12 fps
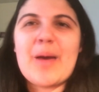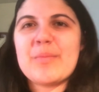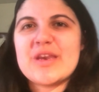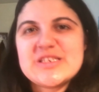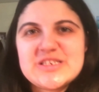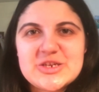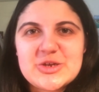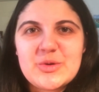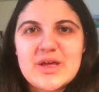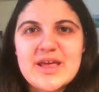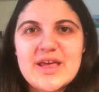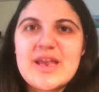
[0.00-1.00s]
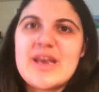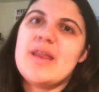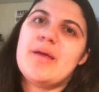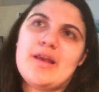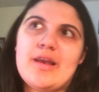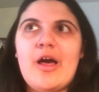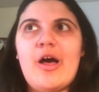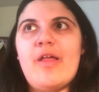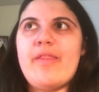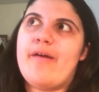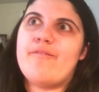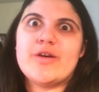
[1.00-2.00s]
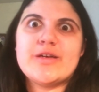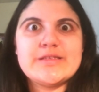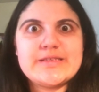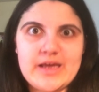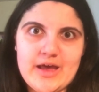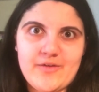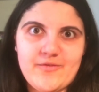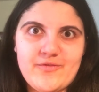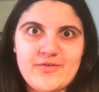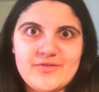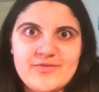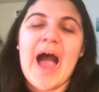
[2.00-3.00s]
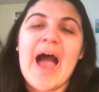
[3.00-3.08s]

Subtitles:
and I'm gonna do it, and all that fun stuff.